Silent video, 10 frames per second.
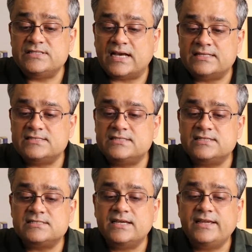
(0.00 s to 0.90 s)

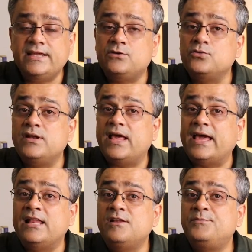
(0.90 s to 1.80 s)
answers, it will
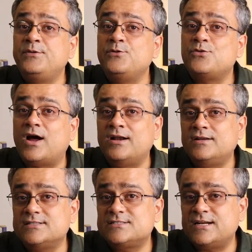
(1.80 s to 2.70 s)
help you to
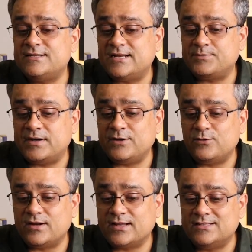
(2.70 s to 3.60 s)
understand that
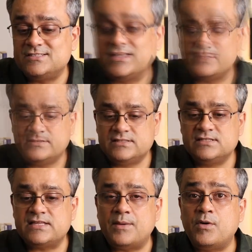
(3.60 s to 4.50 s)
particular concept. This
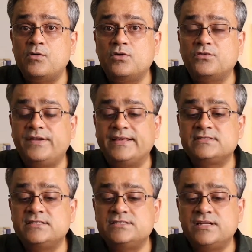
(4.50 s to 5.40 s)
is the amount of
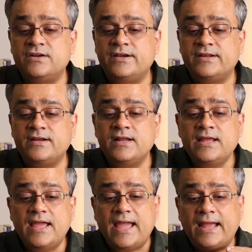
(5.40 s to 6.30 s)
text it generated.
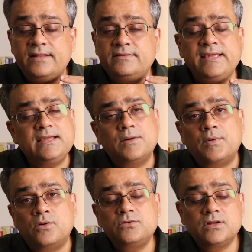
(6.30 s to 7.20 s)
And think
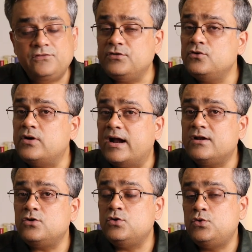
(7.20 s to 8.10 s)
about if you
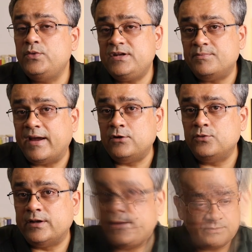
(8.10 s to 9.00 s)
had to do it manually,